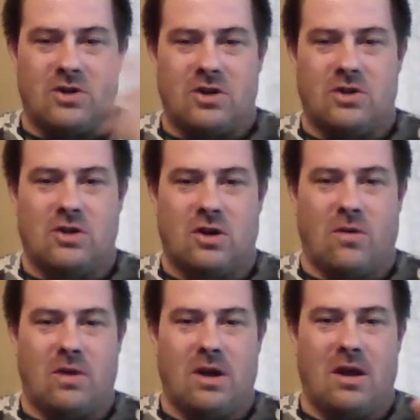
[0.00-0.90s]

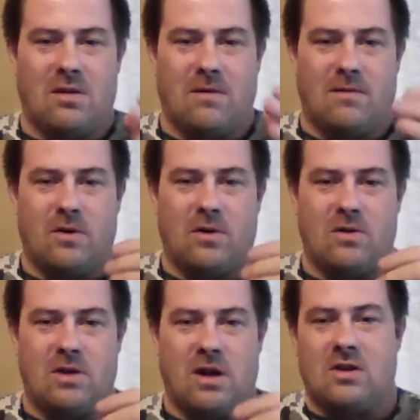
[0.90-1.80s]
show. We ate the
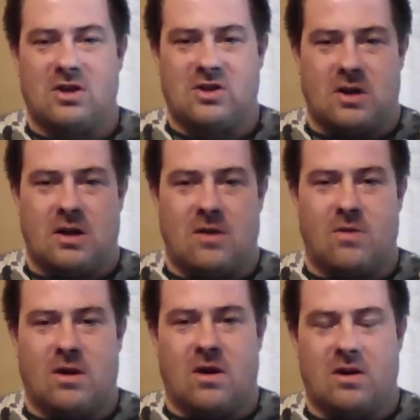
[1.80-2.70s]
food, yelled huzzah
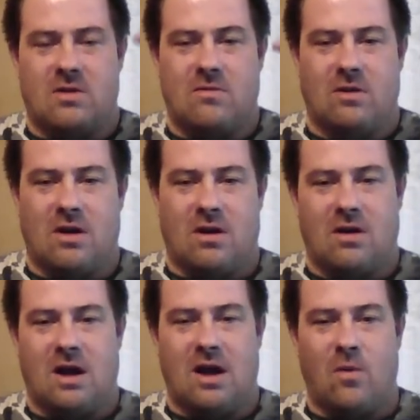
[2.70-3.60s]
when our
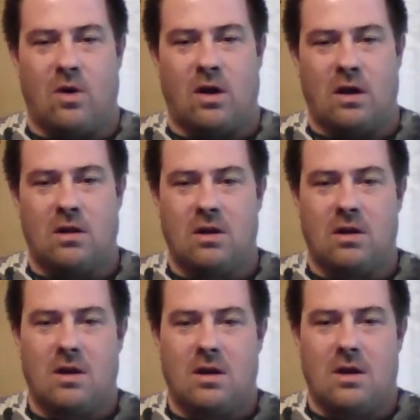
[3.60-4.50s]
guy won,
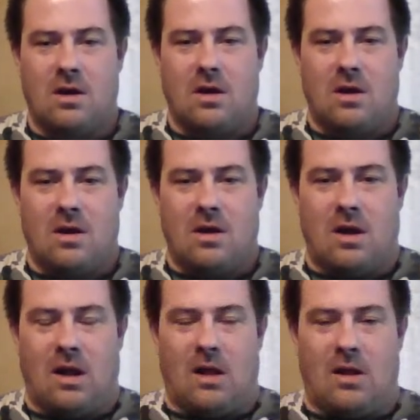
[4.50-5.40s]

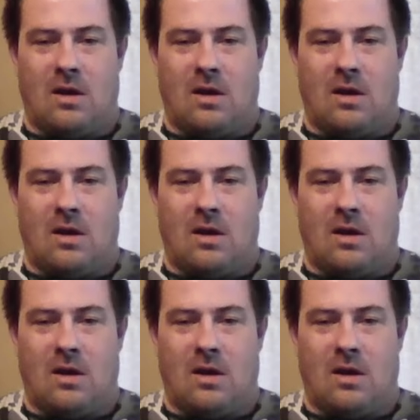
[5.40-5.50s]
and